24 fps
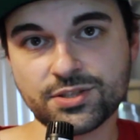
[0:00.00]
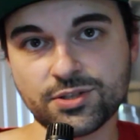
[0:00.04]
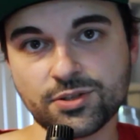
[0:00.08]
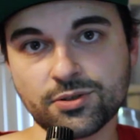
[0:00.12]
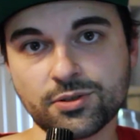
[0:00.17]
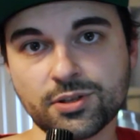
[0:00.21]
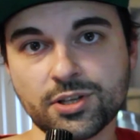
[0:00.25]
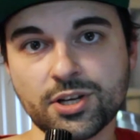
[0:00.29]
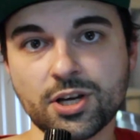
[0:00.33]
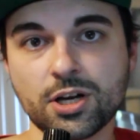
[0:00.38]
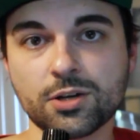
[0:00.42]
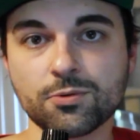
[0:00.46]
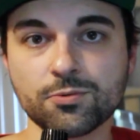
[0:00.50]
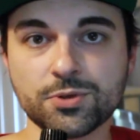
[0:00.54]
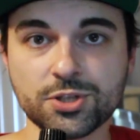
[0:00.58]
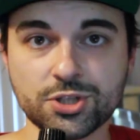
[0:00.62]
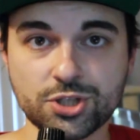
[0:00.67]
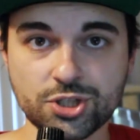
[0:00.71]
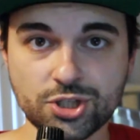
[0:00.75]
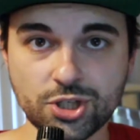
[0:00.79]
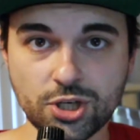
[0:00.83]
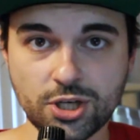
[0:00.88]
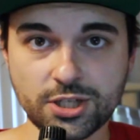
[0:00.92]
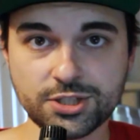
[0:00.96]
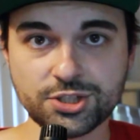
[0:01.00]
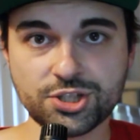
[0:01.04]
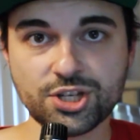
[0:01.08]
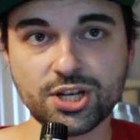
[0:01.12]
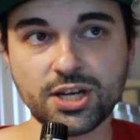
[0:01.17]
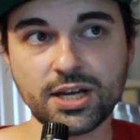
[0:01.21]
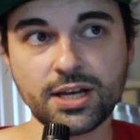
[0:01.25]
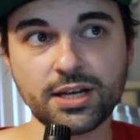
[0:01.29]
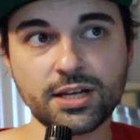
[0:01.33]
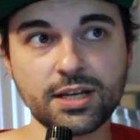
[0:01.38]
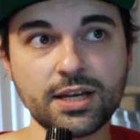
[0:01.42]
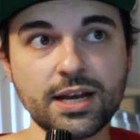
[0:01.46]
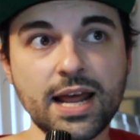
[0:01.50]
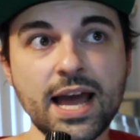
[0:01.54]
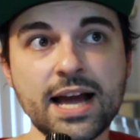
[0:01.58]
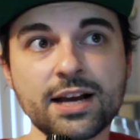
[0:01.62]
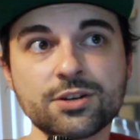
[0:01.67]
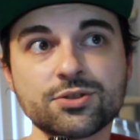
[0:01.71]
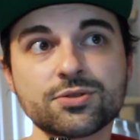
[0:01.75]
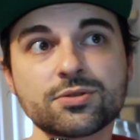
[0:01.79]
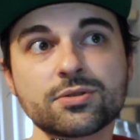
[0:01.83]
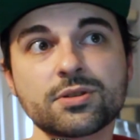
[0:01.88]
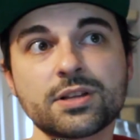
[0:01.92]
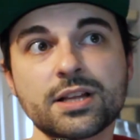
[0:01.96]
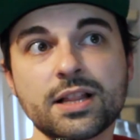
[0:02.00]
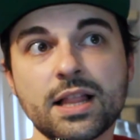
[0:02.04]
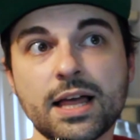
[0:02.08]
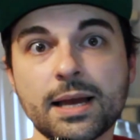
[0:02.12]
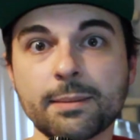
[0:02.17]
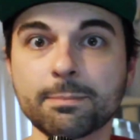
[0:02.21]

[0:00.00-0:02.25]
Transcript: early on with the Seanchan and actually